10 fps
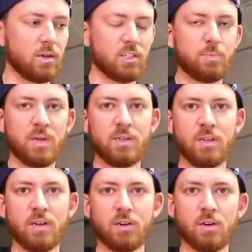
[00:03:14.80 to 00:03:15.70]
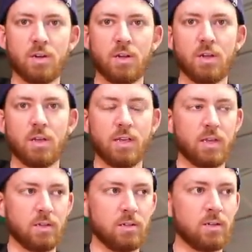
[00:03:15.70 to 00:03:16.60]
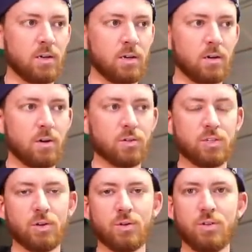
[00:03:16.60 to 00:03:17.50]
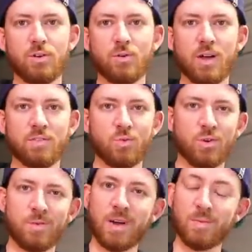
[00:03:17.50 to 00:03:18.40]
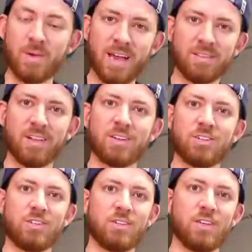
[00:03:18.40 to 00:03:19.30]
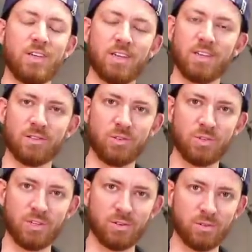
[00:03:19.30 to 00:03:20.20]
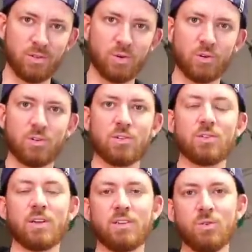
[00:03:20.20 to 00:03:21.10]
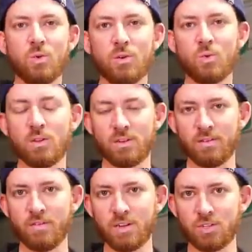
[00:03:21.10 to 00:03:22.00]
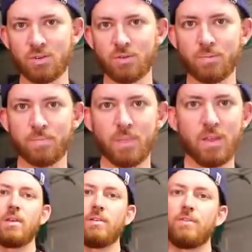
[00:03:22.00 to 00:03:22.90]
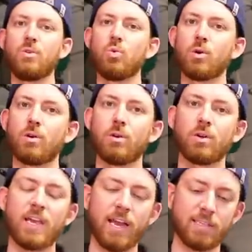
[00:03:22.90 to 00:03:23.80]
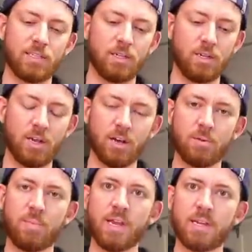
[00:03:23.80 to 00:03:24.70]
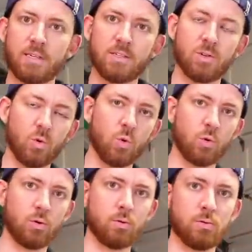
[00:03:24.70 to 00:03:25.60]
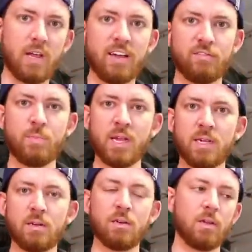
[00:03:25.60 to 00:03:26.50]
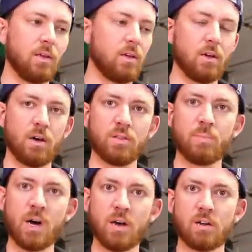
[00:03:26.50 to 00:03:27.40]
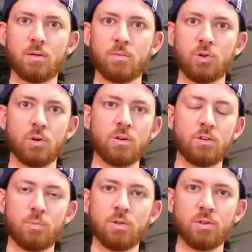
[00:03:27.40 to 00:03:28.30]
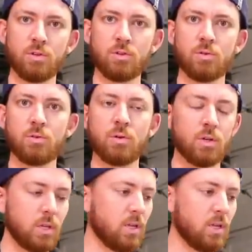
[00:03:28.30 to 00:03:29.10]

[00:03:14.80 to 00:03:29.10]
spin gear. And also, you don't have to worry about backlashing and losing your lures like you would with conventional. If you were casting cut bait or live bait on the bottom or under a balloon,